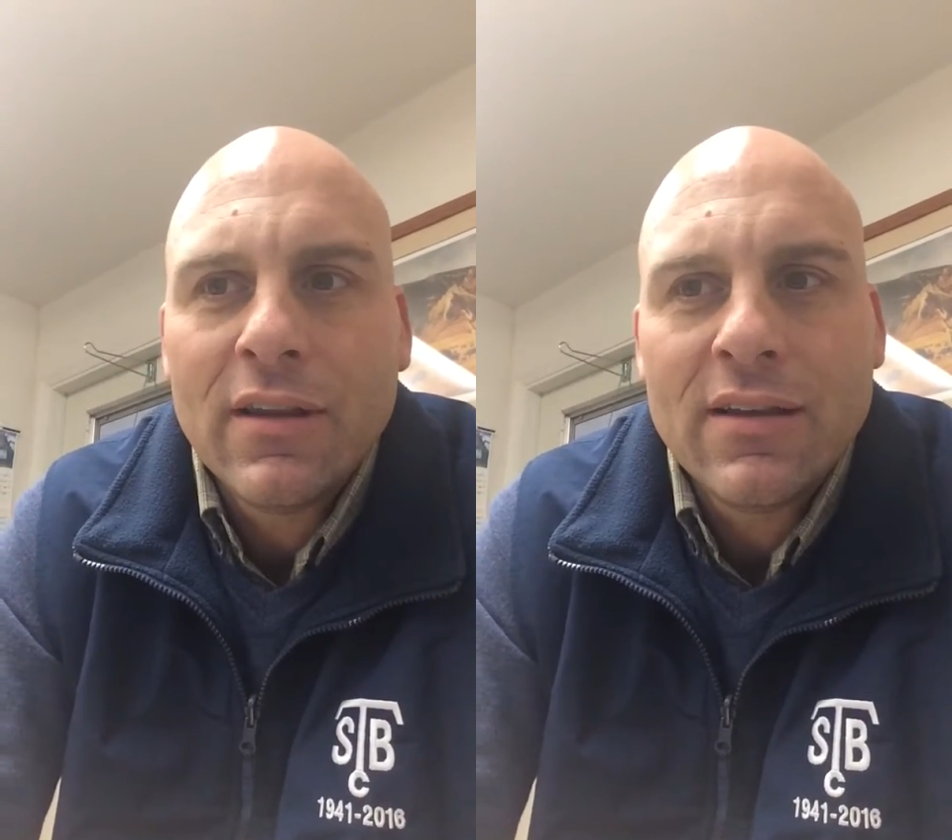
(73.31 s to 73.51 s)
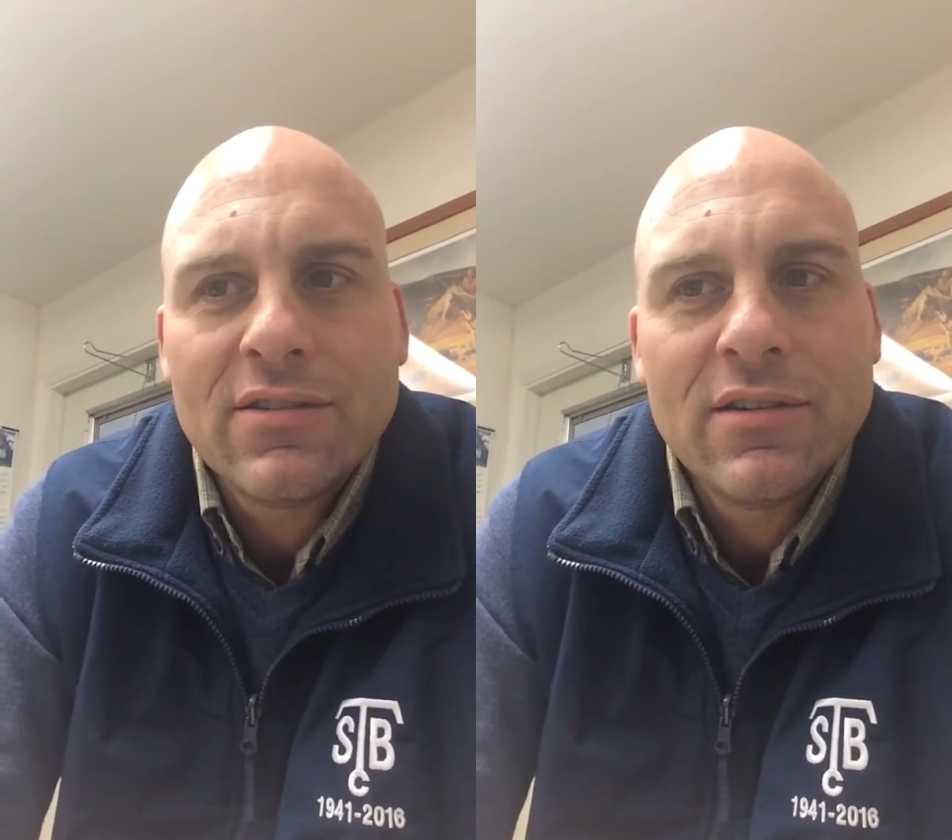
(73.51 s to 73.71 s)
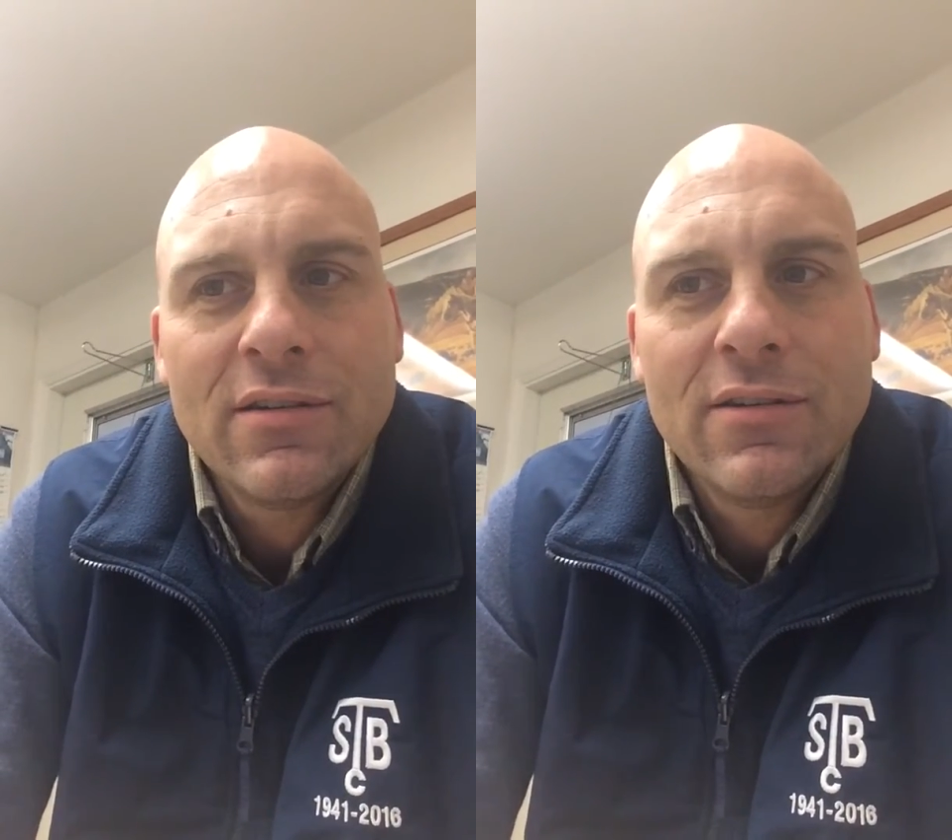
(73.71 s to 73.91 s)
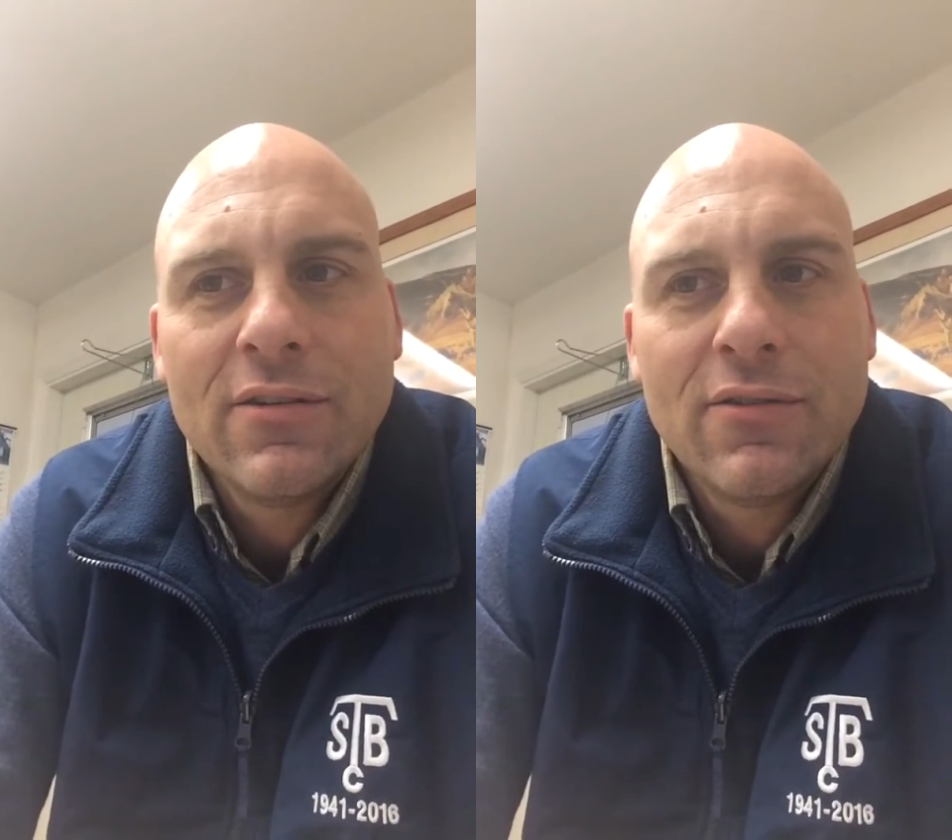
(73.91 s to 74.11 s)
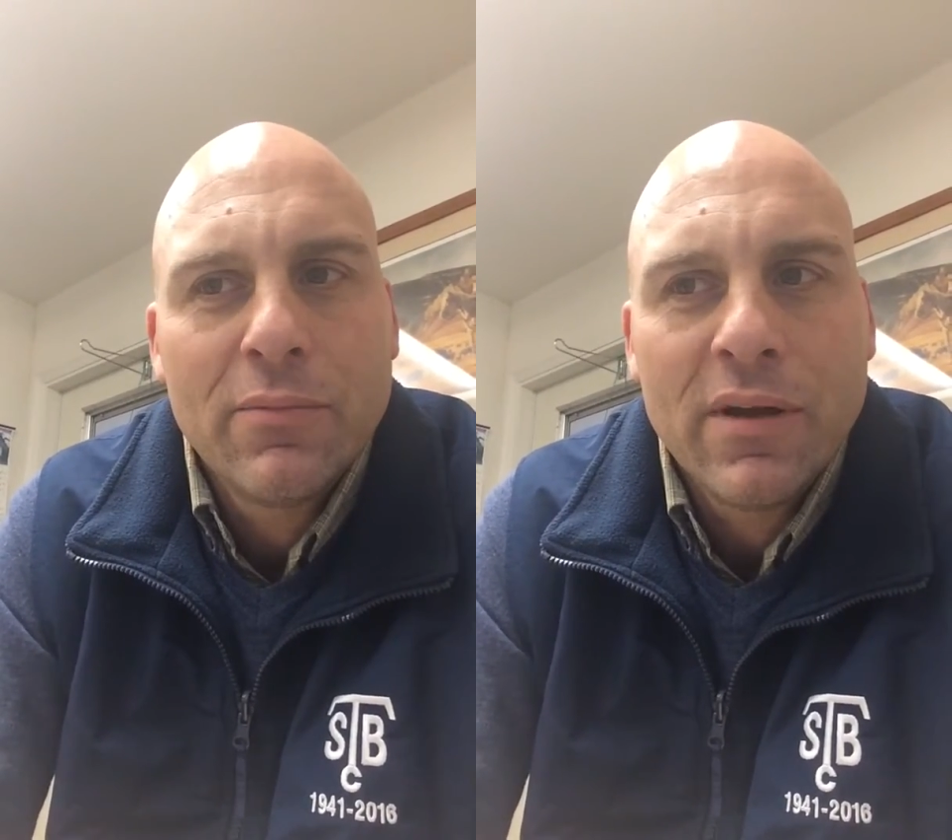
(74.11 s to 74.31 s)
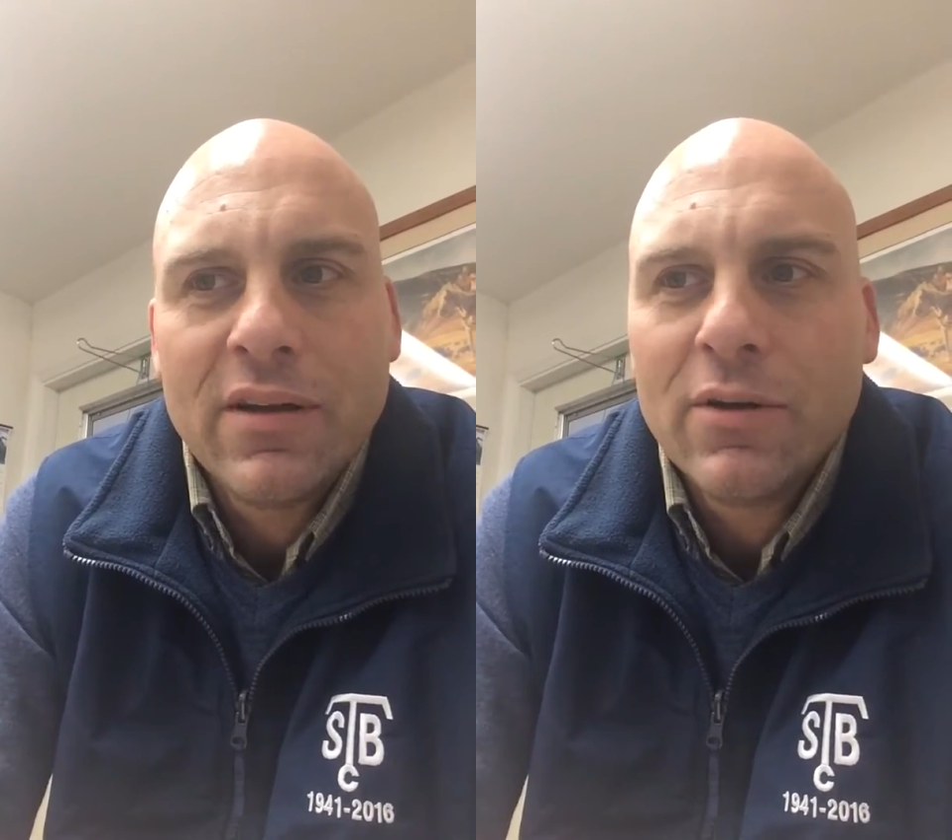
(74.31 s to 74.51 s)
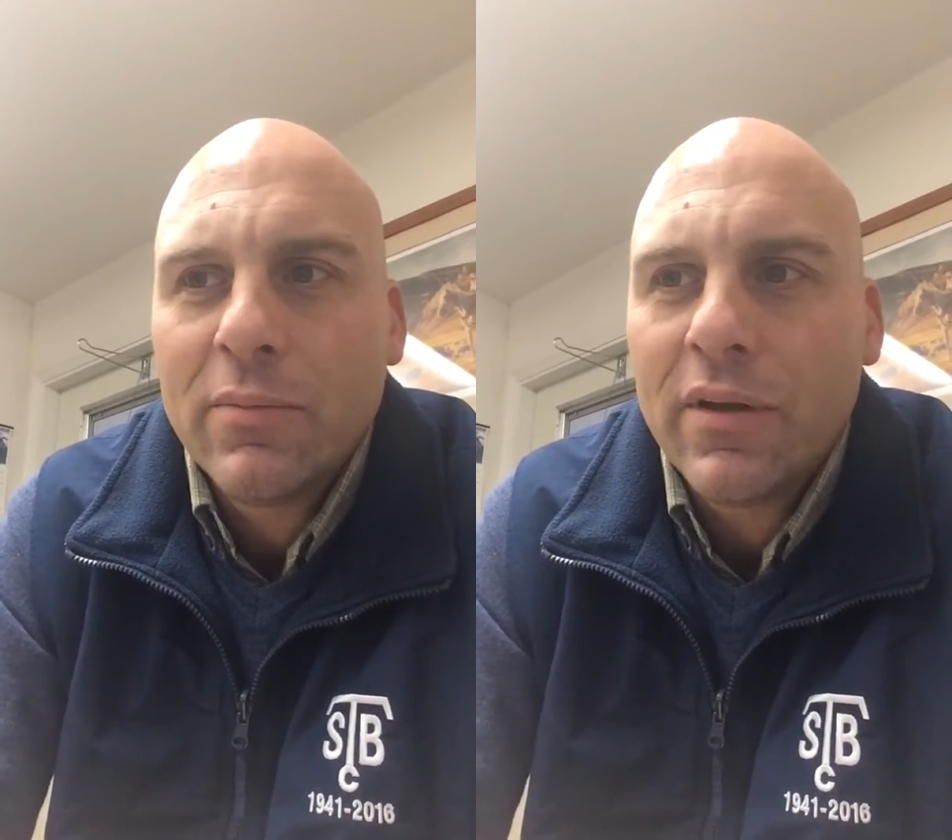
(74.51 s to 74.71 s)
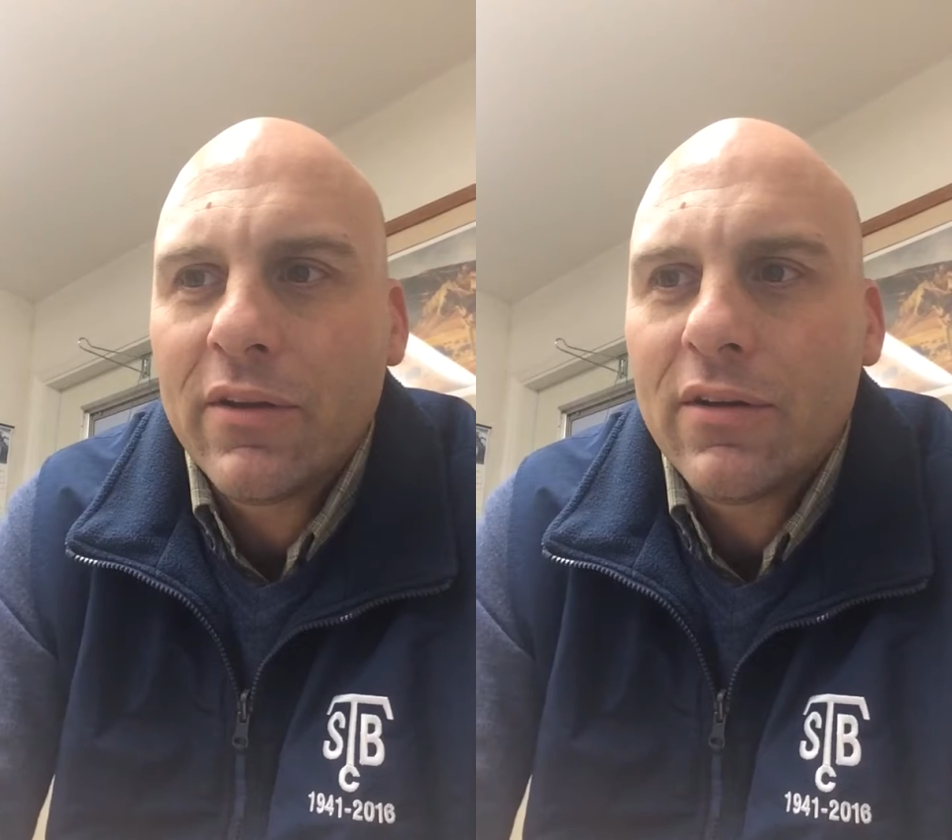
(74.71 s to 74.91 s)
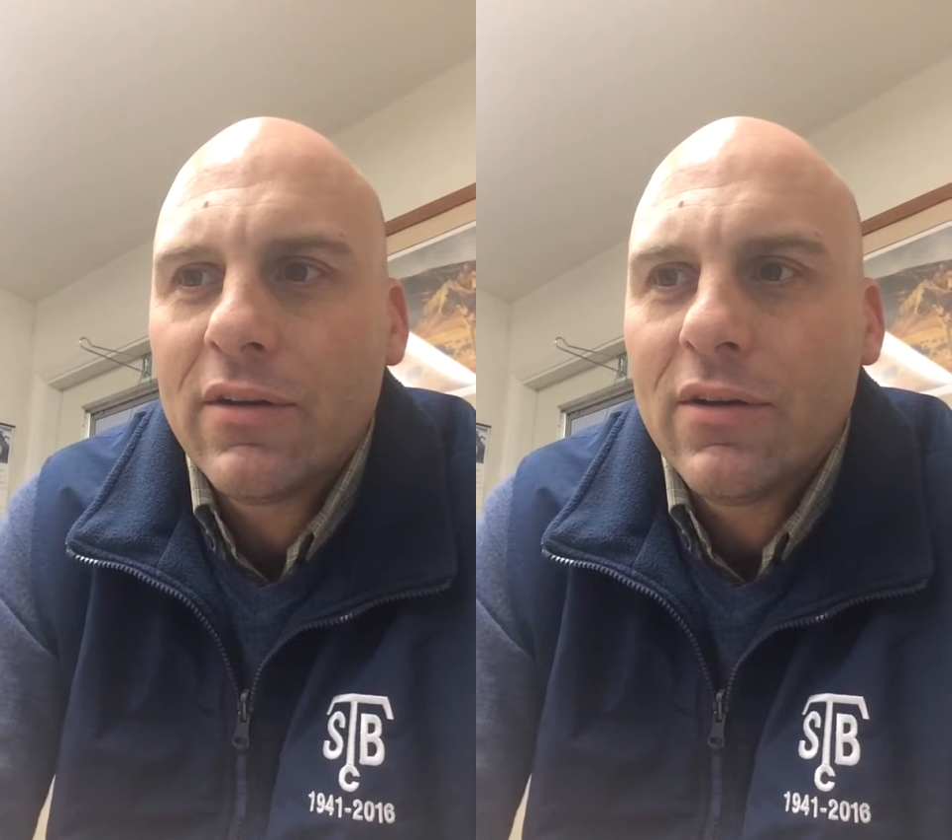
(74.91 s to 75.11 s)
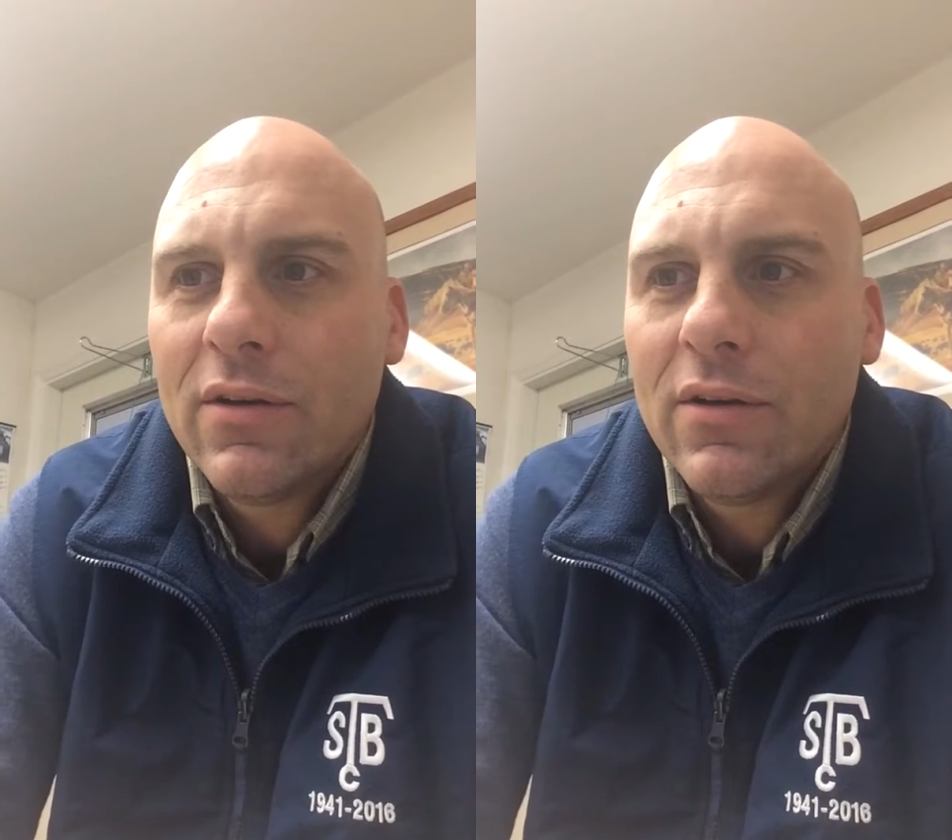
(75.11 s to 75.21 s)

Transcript: lesson from my dear mother,